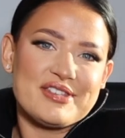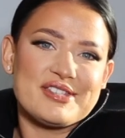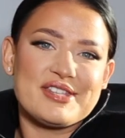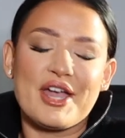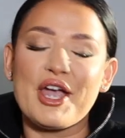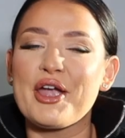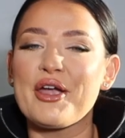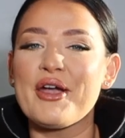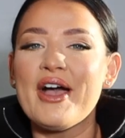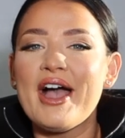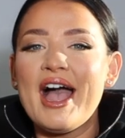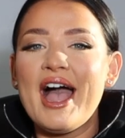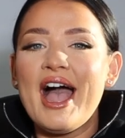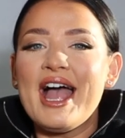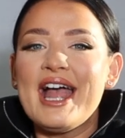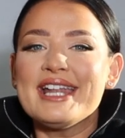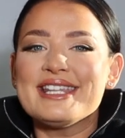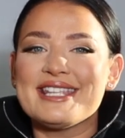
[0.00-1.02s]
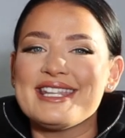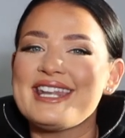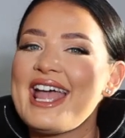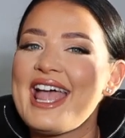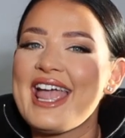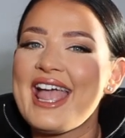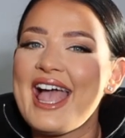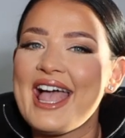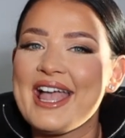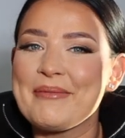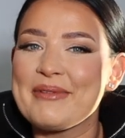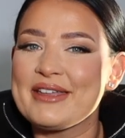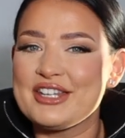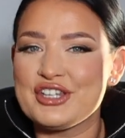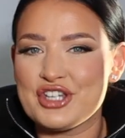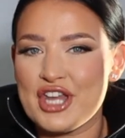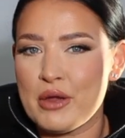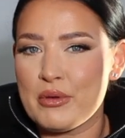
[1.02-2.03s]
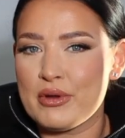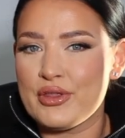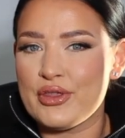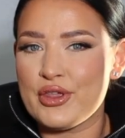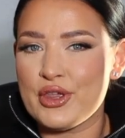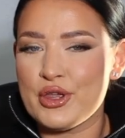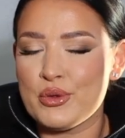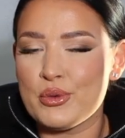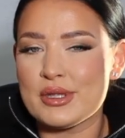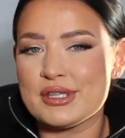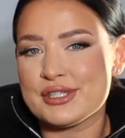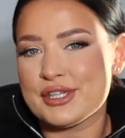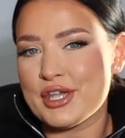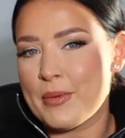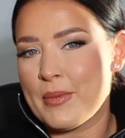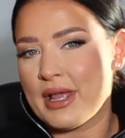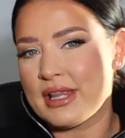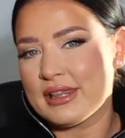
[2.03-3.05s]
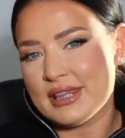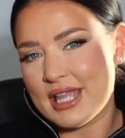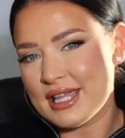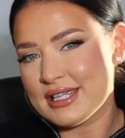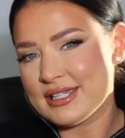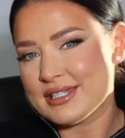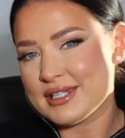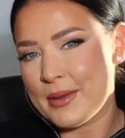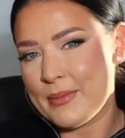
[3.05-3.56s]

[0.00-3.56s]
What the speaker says: So today I'm going to share with you some last